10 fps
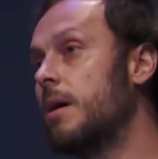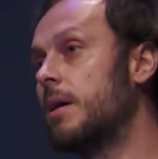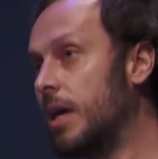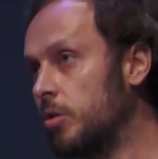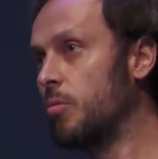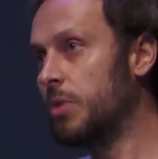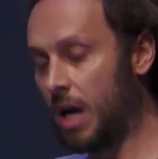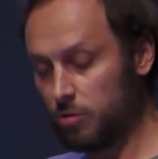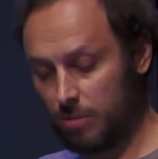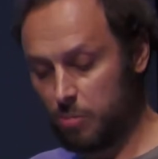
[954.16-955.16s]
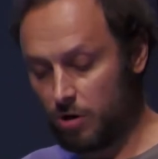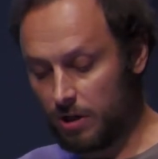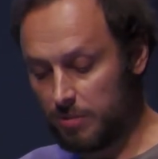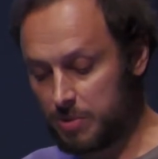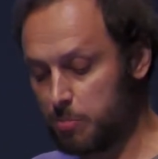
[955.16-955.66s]
kingdom without
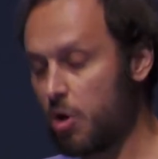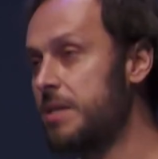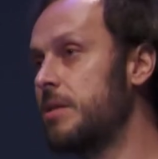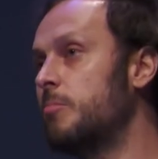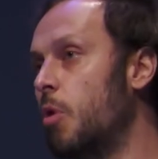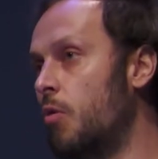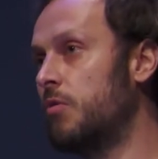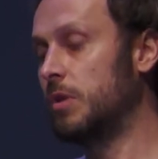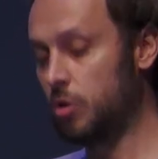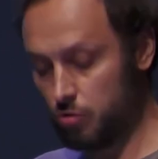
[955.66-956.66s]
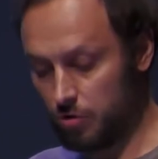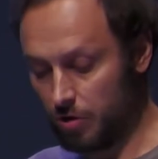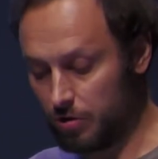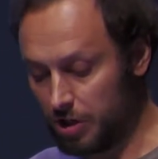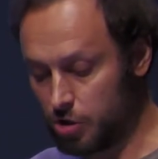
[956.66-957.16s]
apocalypse, present both in the
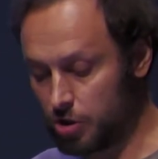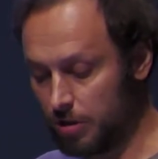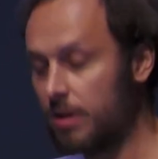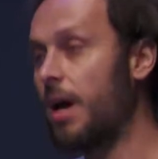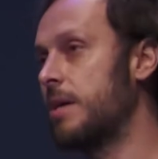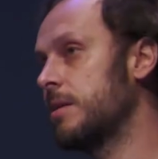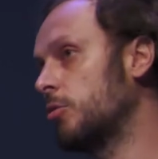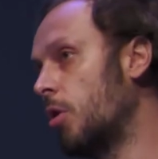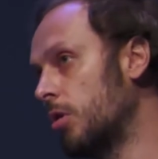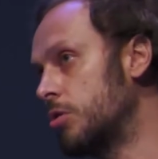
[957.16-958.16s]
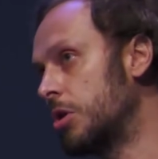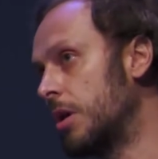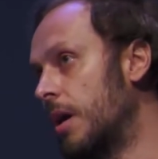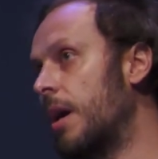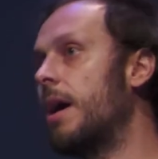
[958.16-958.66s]
Judeo-Christian
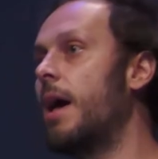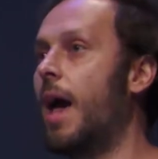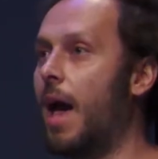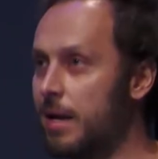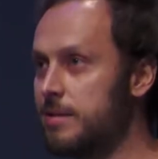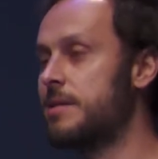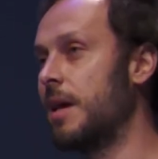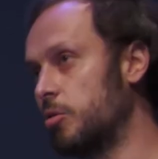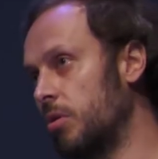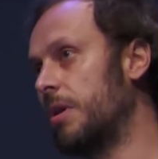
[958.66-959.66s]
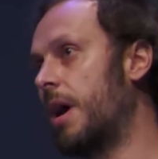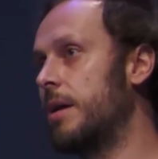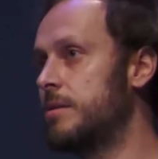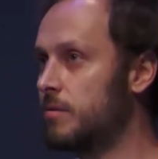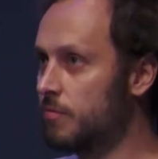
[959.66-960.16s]
eschatology and
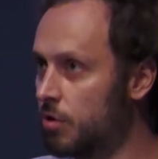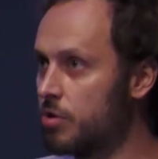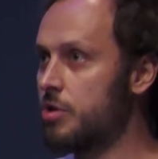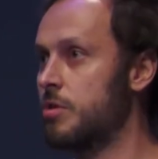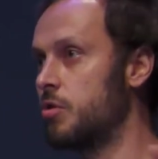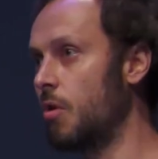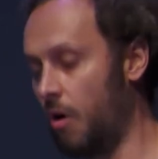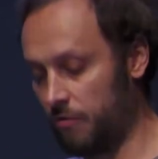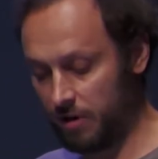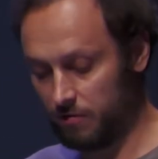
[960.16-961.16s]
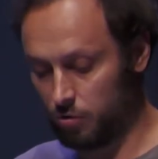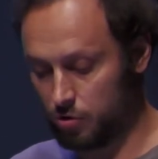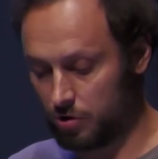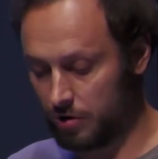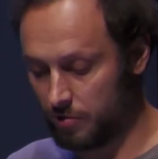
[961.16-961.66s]
secularized versions of
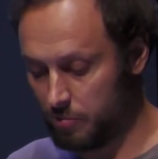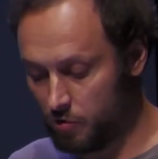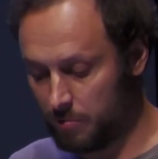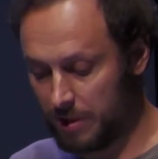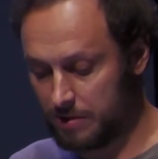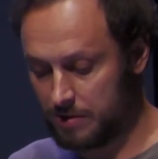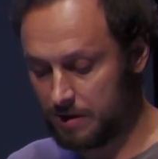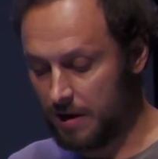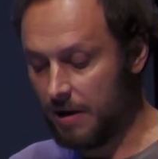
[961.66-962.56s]
revolutionary movements,